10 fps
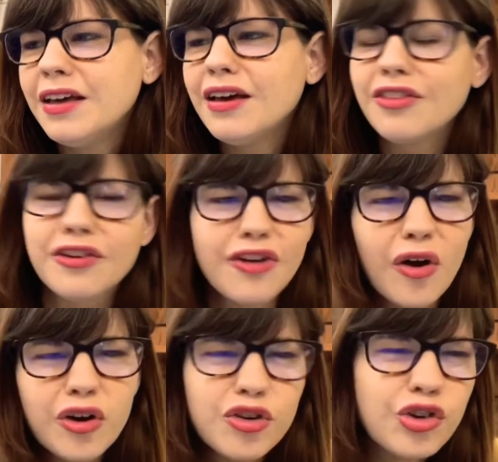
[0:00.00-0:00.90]
the
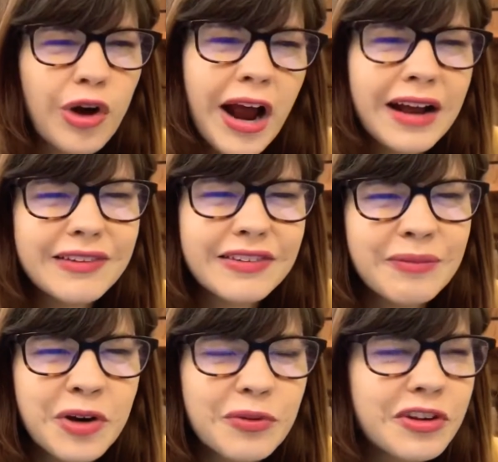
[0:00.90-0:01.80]
darker tracks. I'm
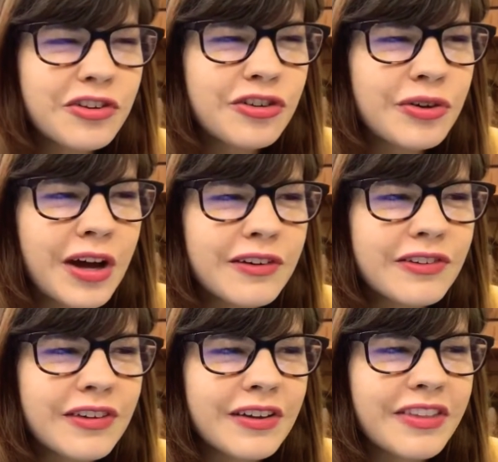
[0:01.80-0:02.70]
not really sure how to
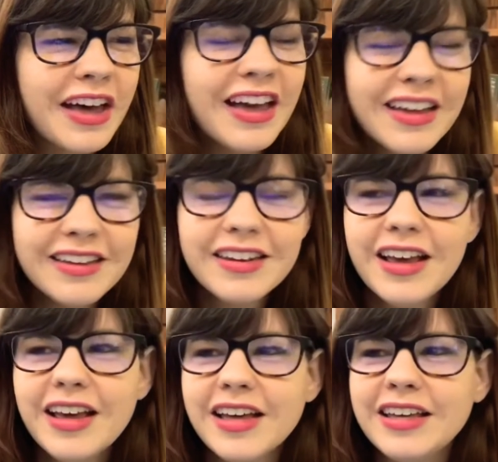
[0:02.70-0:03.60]
say that.
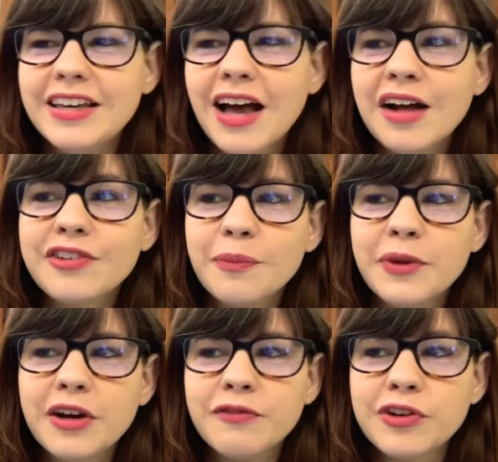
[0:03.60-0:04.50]
He has a
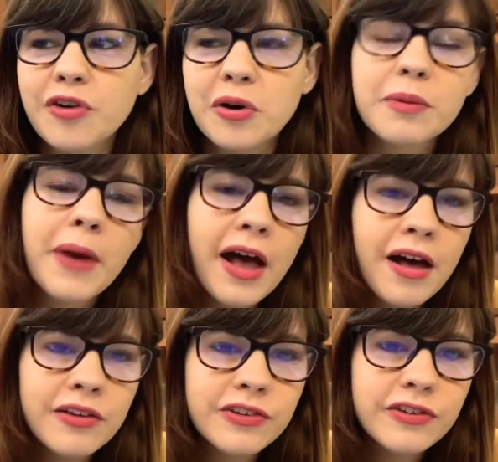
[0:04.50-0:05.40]
bit of a dark
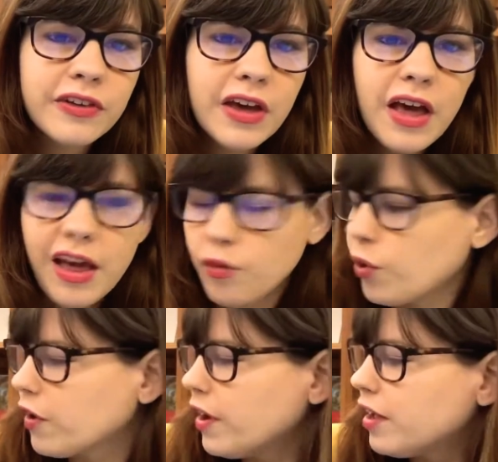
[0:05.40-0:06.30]
past,
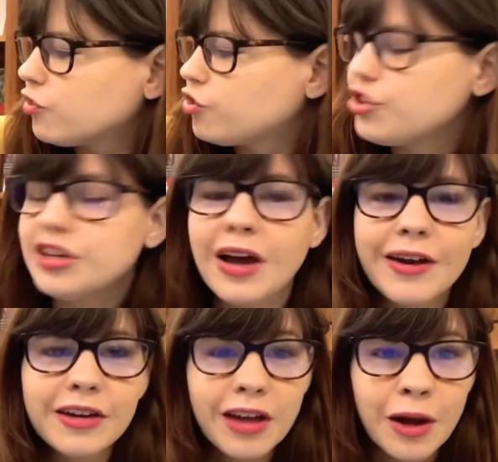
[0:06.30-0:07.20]
whereas she
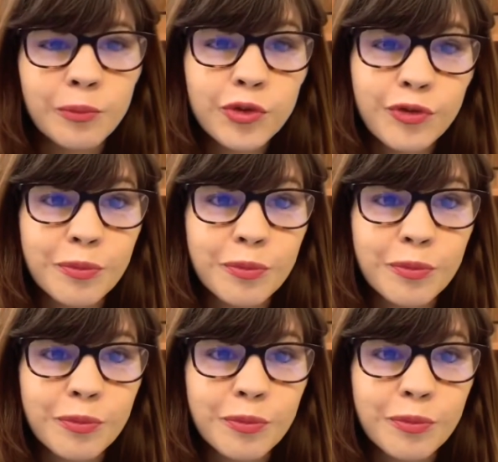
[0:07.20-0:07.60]
kind of comes from